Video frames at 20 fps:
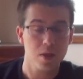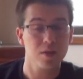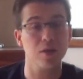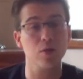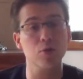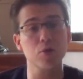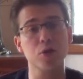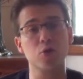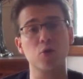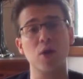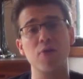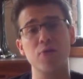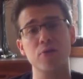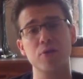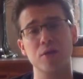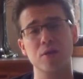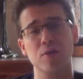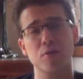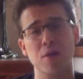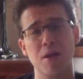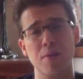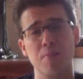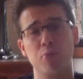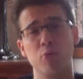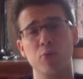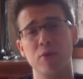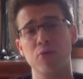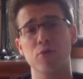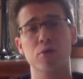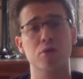To illustrate this
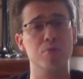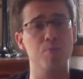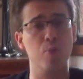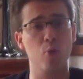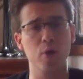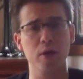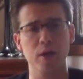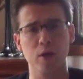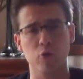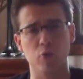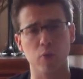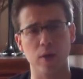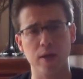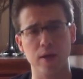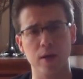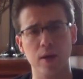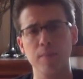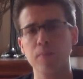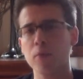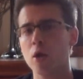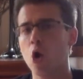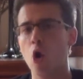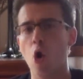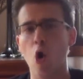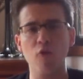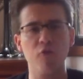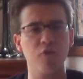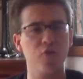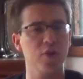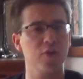example in the sporting arena,
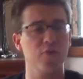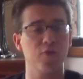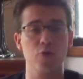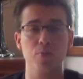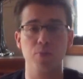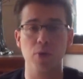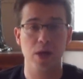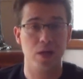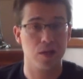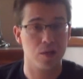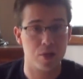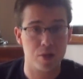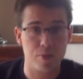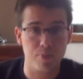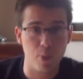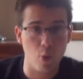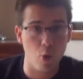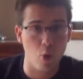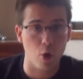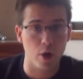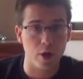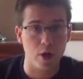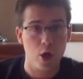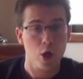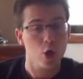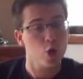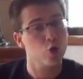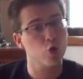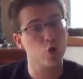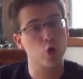often if you play a sport,
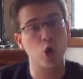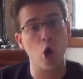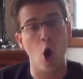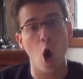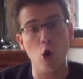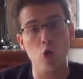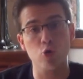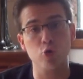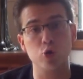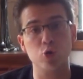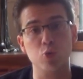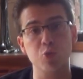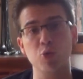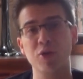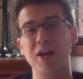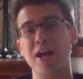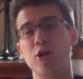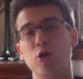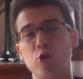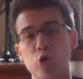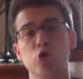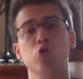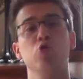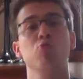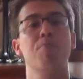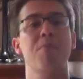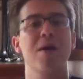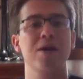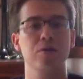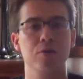your coach will get you to
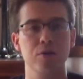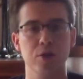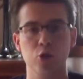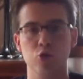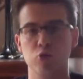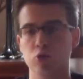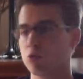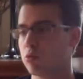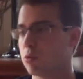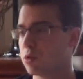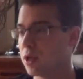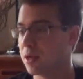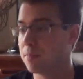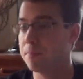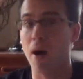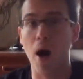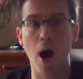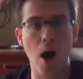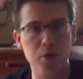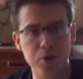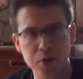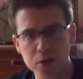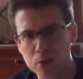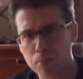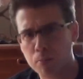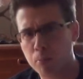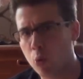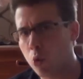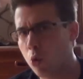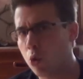do basic drills like passing a
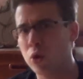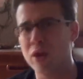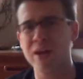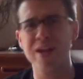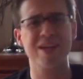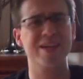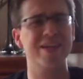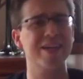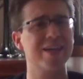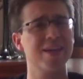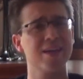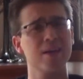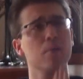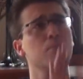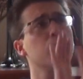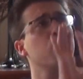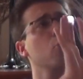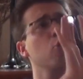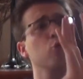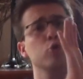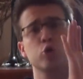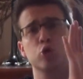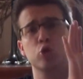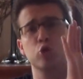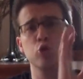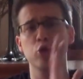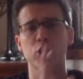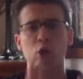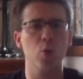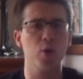ball, kicking a ball,
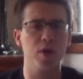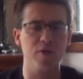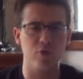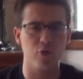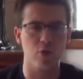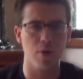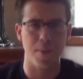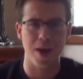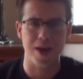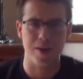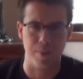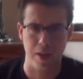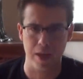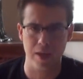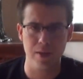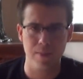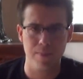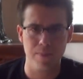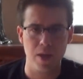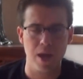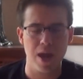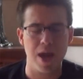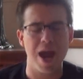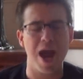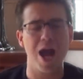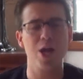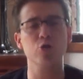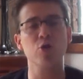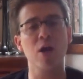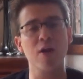shooting, whatever it may be.
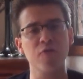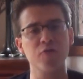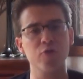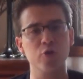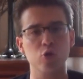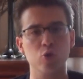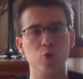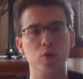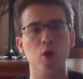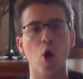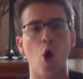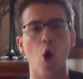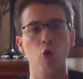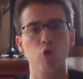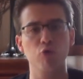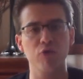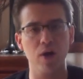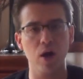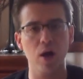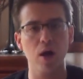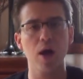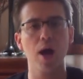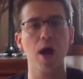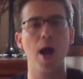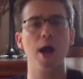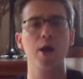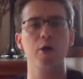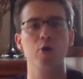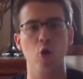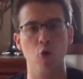And you'll have to do it over
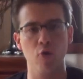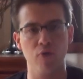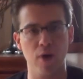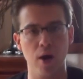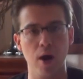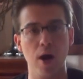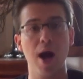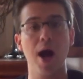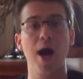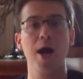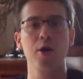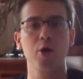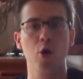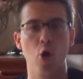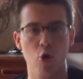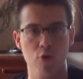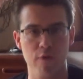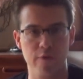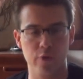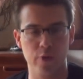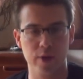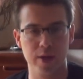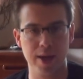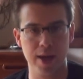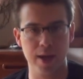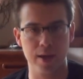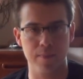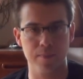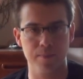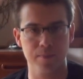and over and over
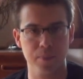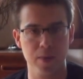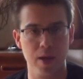again.